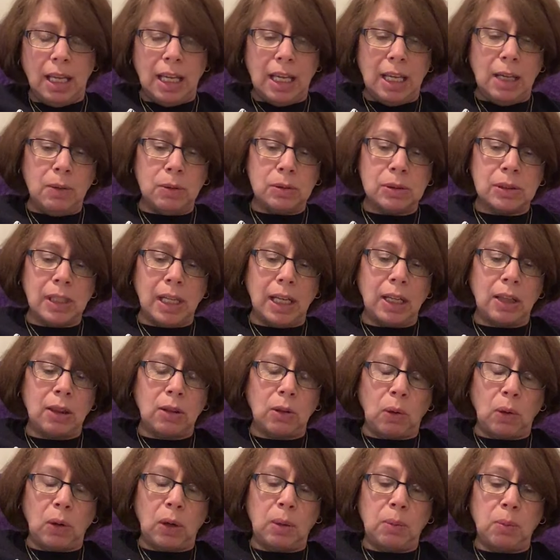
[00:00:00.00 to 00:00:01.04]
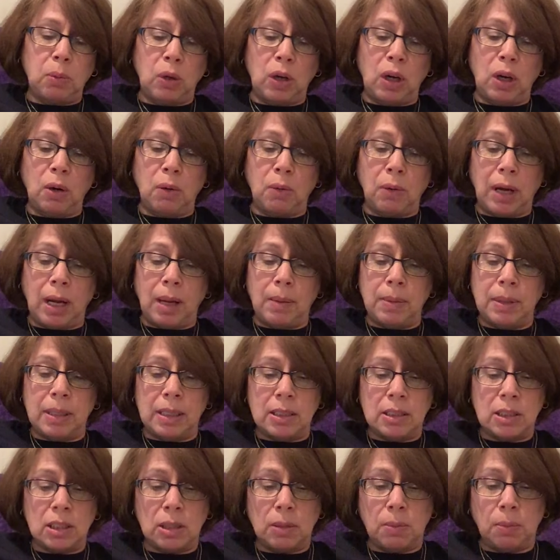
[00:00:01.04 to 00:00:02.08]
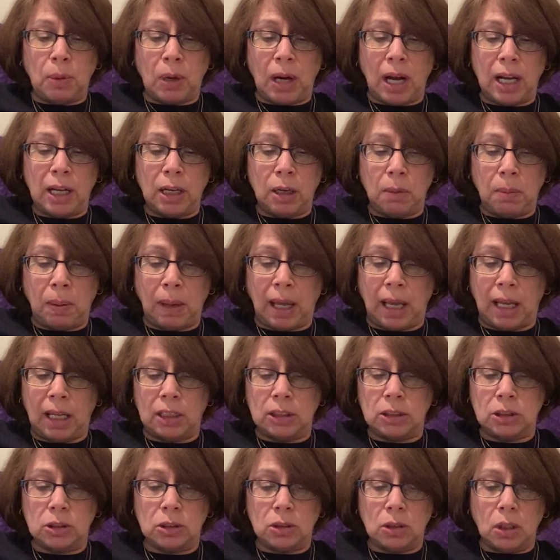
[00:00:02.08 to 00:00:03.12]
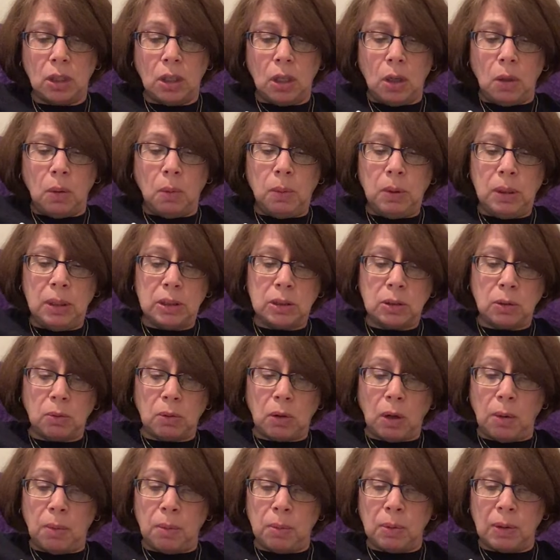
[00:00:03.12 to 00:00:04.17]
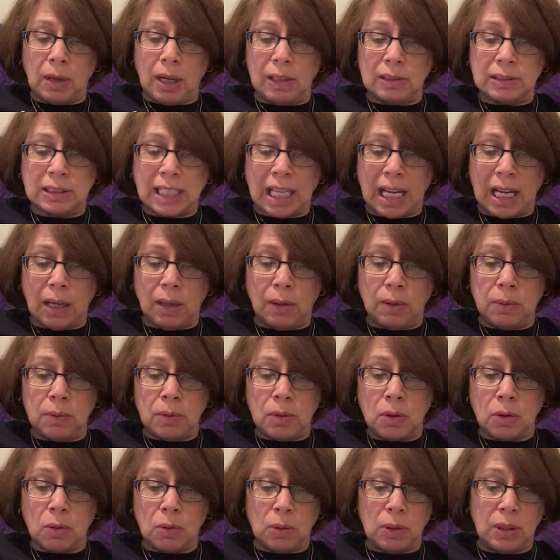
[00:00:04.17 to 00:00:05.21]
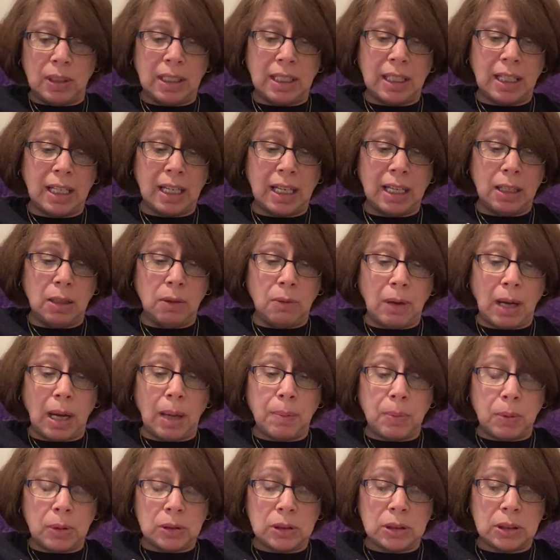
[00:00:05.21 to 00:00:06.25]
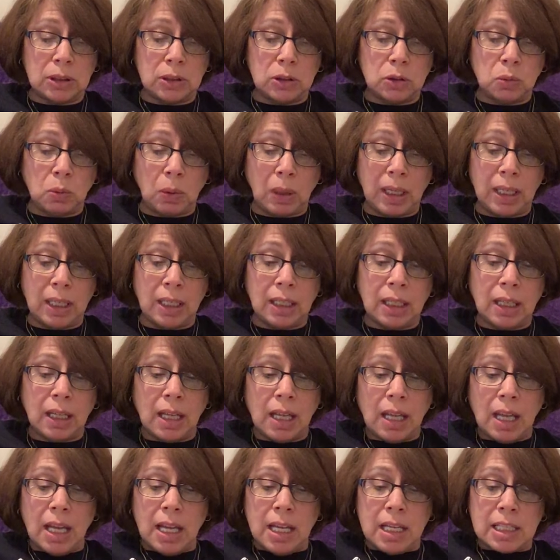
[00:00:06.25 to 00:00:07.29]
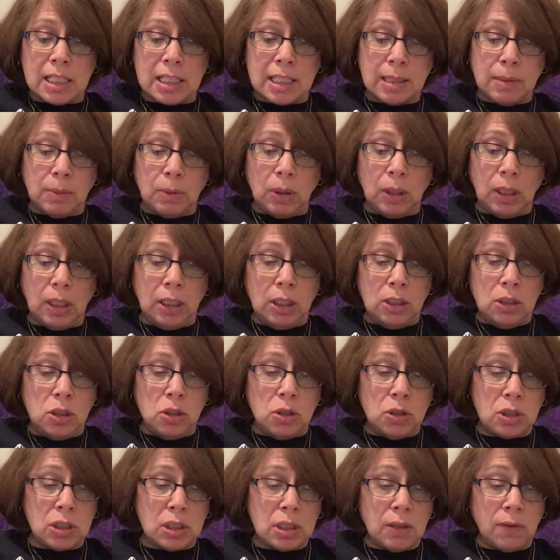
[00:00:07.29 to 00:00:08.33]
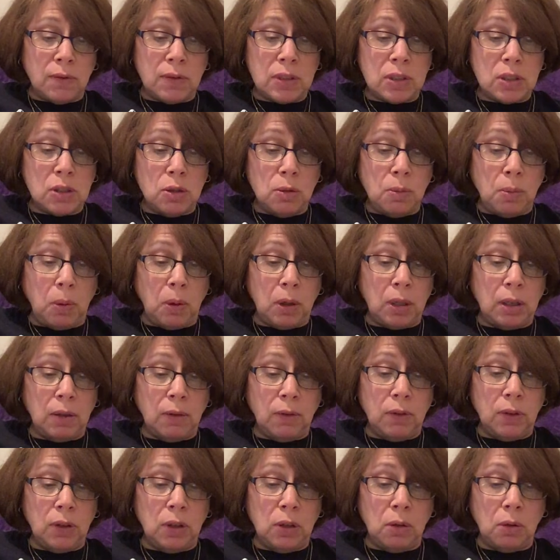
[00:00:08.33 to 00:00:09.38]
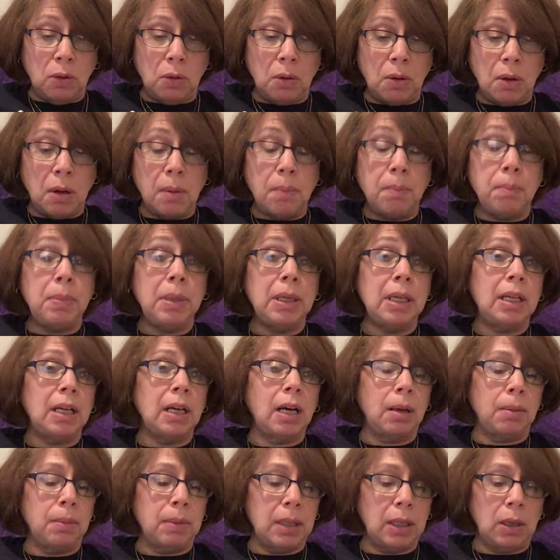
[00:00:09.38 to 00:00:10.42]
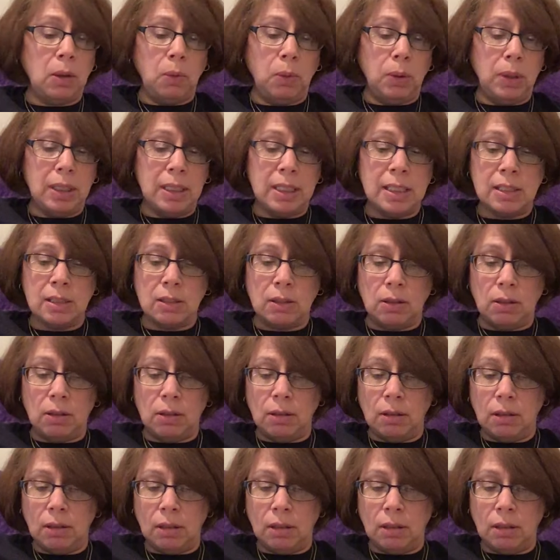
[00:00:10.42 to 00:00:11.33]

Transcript: It was like throwing Brer Rabbit into the briar patch. Weasel roamed around town, throwing candy wrappers in his wake simmering in the juices of his new point of view, becoming Weasel.